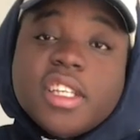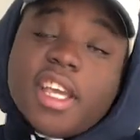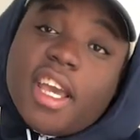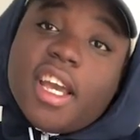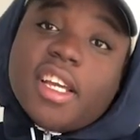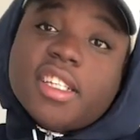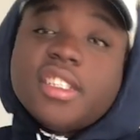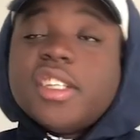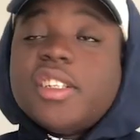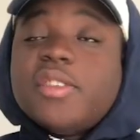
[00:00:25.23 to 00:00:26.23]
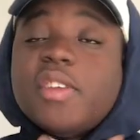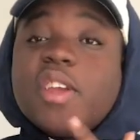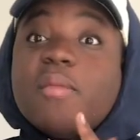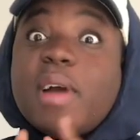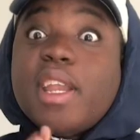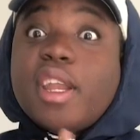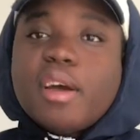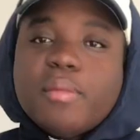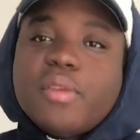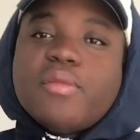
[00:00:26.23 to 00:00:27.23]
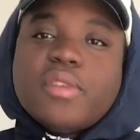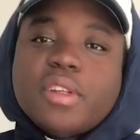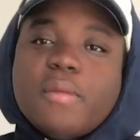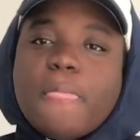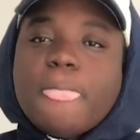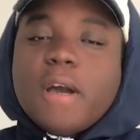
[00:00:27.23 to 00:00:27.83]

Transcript: Yeah, so this video might not be fun.